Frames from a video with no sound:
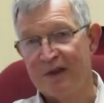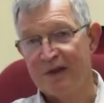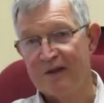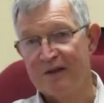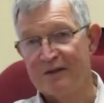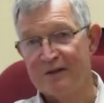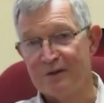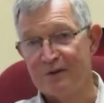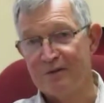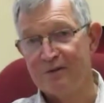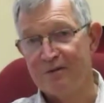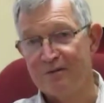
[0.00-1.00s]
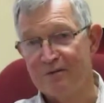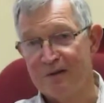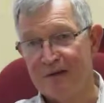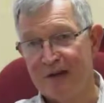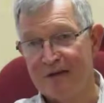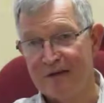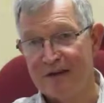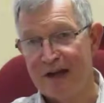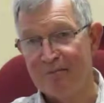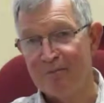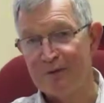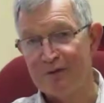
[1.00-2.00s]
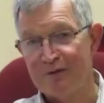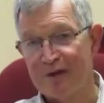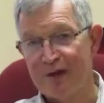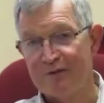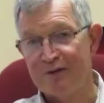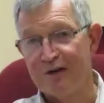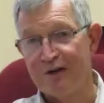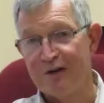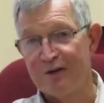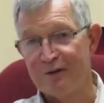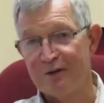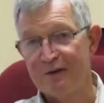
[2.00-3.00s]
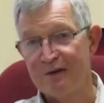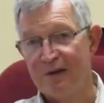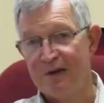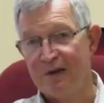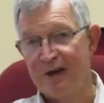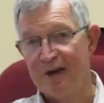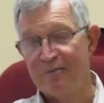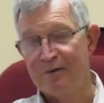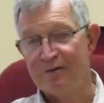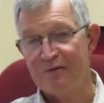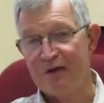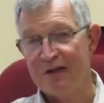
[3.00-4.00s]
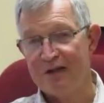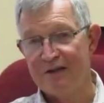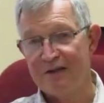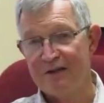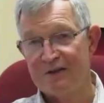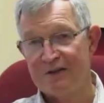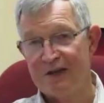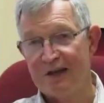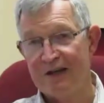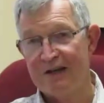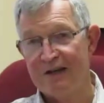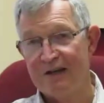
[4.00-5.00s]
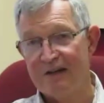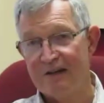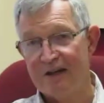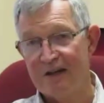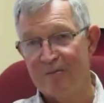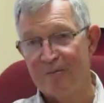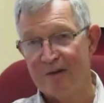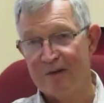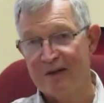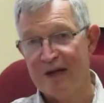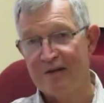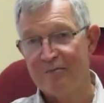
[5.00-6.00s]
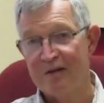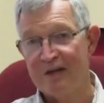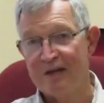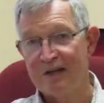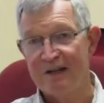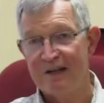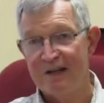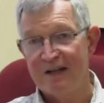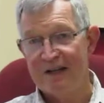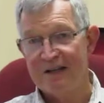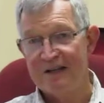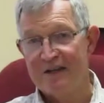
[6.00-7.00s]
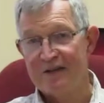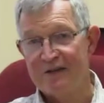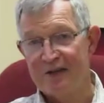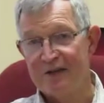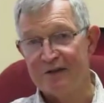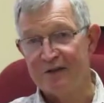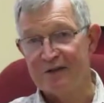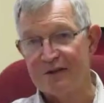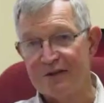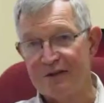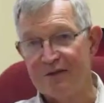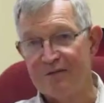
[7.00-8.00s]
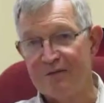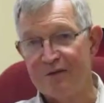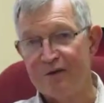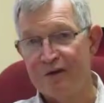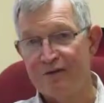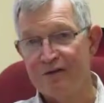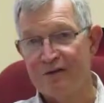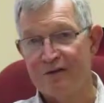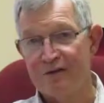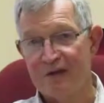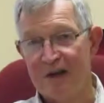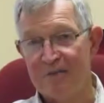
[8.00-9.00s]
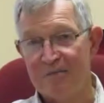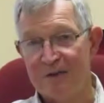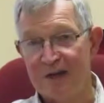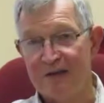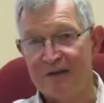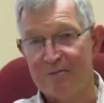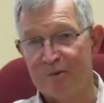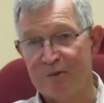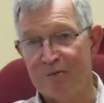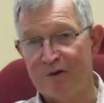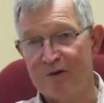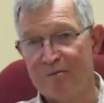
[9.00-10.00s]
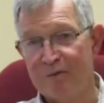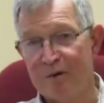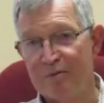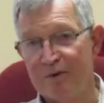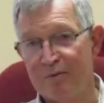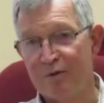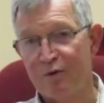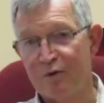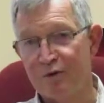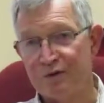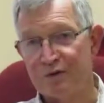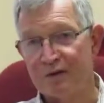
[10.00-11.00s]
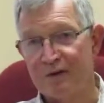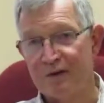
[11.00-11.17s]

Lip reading: listen to the habits of the country you're going to. It really is can be a death sentence if you don't take the proper precautions.